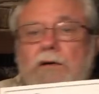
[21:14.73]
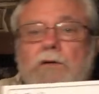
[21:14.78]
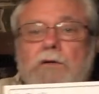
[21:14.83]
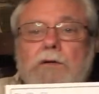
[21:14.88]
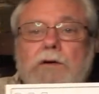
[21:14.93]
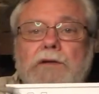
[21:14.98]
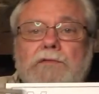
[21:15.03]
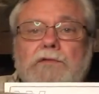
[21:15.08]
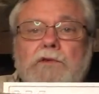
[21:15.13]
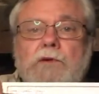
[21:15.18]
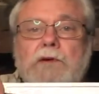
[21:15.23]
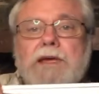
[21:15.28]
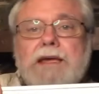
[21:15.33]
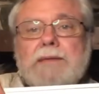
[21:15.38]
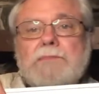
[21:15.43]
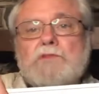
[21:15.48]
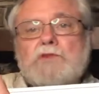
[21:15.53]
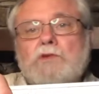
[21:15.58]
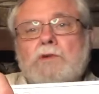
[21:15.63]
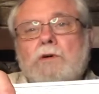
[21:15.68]
or if you
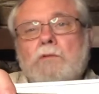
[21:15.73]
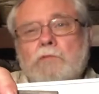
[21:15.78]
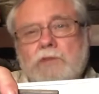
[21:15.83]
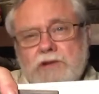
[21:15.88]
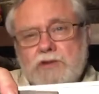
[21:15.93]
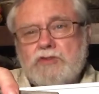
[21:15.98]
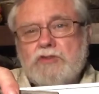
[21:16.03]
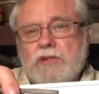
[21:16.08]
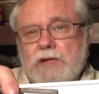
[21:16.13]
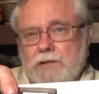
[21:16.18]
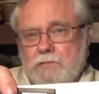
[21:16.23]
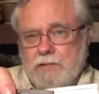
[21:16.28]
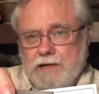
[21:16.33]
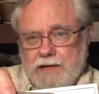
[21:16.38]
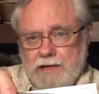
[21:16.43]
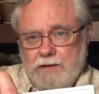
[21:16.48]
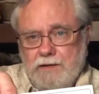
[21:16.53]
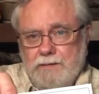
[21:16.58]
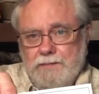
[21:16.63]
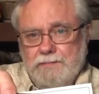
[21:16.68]
came to a wishing
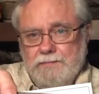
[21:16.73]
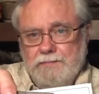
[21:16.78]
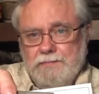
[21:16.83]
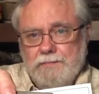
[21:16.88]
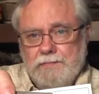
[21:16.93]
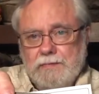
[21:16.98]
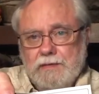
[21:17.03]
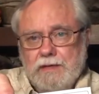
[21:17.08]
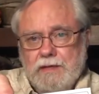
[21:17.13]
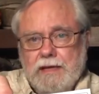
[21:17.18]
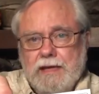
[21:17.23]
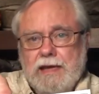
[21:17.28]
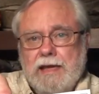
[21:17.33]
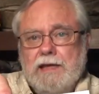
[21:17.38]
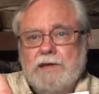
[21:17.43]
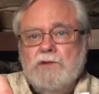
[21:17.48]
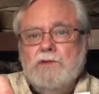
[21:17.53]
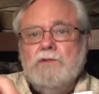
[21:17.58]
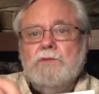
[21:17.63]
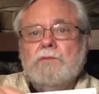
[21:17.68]
well
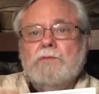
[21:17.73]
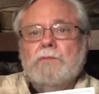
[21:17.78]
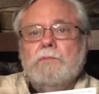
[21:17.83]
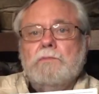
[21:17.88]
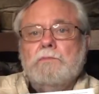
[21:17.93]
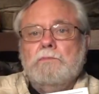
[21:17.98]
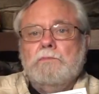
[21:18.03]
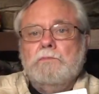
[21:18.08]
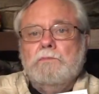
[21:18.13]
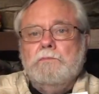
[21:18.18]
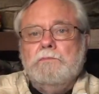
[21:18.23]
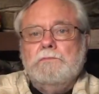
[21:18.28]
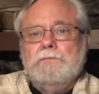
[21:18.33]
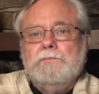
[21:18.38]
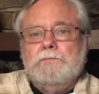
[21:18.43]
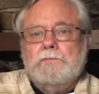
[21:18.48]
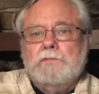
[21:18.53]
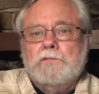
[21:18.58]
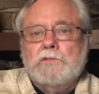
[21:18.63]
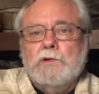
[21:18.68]
and you
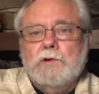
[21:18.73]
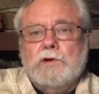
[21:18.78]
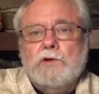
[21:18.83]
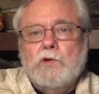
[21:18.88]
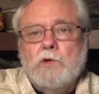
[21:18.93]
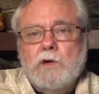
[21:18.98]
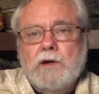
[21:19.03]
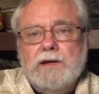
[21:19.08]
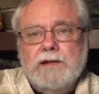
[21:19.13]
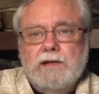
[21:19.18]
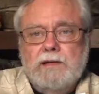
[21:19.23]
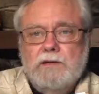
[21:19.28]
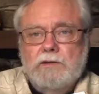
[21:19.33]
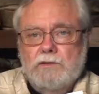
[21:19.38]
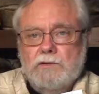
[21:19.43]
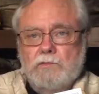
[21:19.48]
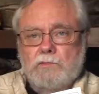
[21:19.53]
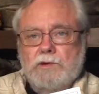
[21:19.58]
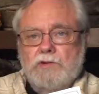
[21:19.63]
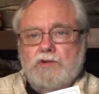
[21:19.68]
threw a coin into
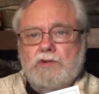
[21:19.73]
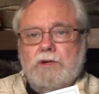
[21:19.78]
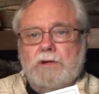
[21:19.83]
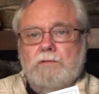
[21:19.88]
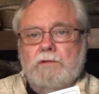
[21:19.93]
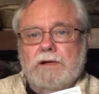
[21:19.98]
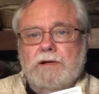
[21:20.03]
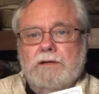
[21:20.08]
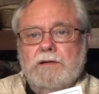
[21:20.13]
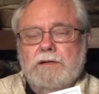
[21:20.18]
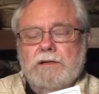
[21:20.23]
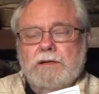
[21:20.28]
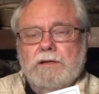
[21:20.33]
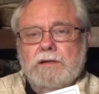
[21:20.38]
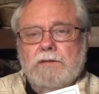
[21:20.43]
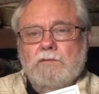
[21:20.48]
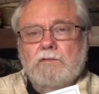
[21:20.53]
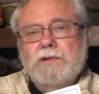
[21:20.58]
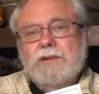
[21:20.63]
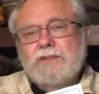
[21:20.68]
the wishing well,
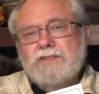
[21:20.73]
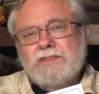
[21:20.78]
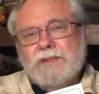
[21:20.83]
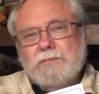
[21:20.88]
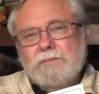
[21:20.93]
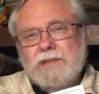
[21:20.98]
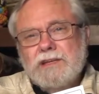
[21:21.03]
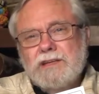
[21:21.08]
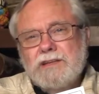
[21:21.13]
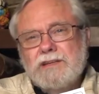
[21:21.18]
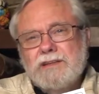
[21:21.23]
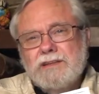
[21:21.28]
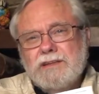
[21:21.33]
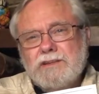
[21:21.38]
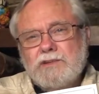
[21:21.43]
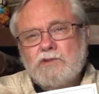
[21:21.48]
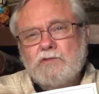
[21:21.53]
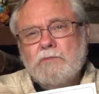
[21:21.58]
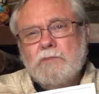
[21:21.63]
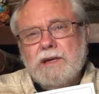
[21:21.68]
what is something that
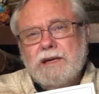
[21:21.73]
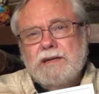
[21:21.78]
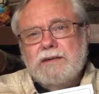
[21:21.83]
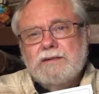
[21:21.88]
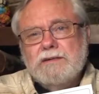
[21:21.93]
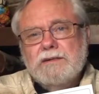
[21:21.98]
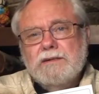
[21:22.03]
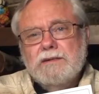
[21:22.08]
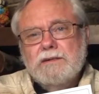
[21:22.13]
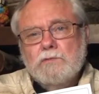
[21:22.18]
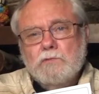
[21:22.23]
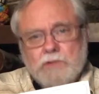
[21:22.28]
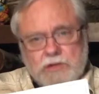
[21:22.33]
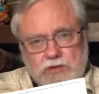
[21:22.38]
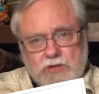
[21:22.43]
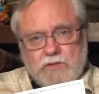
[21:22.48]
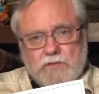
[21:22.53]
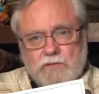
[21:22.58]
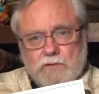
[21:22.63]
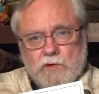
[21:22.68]
you might
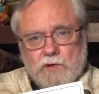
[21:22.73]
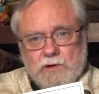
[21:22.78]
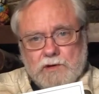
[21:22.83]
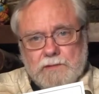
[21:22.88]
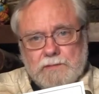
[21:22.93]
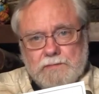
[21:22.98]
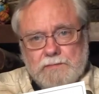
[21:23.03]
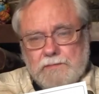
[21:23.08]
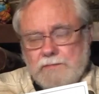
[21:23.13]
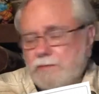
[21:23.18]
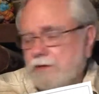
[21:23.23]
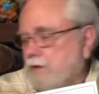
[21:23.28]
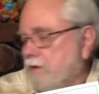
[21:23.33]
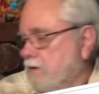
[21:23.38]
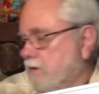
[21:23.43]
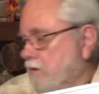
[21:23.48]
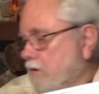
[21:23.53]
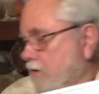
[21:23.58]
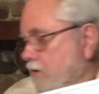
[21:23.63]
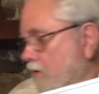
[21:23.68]
wish for?
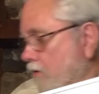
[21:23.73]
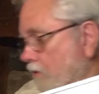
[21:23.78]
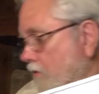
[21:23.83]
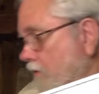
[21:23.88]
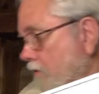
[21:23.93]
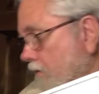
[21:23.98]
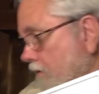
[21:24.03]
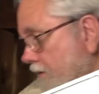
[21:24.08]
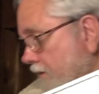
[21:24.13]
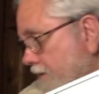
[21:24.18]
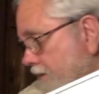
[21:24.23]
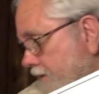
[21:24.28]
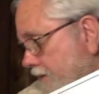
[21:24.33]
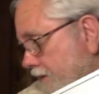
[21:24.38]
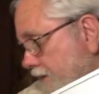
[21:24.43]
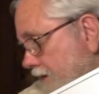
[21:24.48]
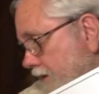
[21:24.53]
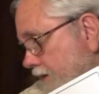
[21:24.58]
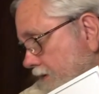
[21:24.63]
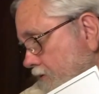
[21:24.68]
Or
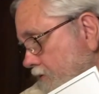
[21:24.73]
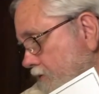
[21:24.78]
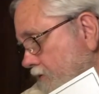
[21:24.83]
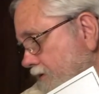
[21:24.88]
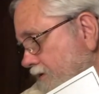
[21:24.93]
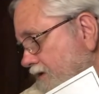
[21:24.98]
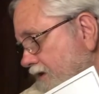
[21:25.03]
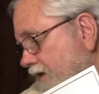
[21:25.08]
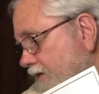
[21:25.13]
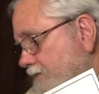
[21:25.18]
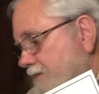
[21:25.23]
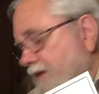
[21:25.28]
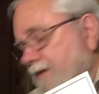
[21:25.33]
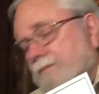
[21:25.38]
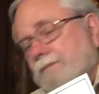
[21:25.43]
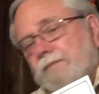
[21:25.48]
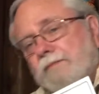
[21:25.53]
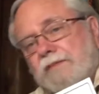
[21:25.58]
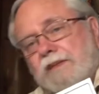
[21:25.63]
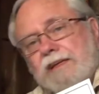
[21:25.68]
you could tell
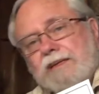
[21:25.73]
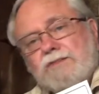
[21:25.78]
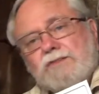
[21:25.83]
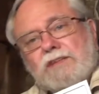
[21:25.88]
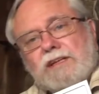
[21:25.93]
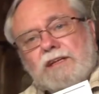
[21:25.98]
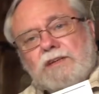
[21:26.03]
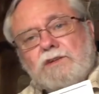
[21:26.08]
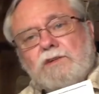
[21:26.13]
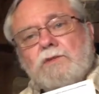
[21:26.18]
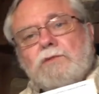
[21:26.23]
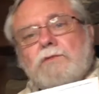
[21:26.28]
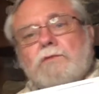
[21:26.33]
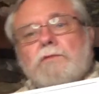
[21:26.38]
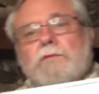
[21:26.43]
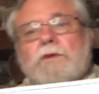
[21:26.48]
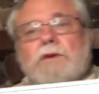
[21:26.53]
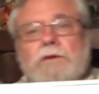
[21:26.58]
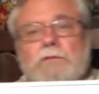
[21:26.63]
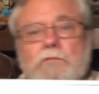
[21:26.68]
me things that
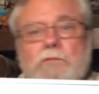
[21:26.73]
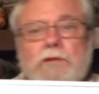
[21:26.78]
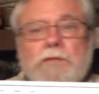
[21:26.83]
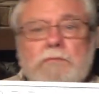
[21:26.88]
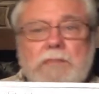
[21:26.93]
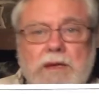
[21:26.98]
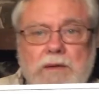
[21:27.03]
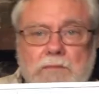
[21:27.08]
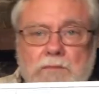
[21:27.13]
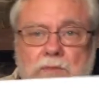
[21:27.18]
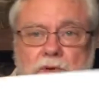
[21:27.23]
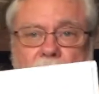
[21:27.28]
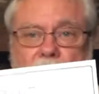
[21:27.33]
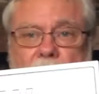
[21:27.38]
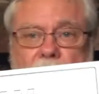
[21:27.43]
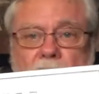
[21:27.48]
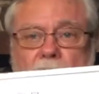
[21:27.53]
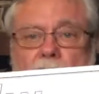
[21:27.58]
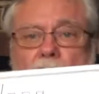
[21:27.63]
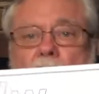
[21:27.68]
you can remember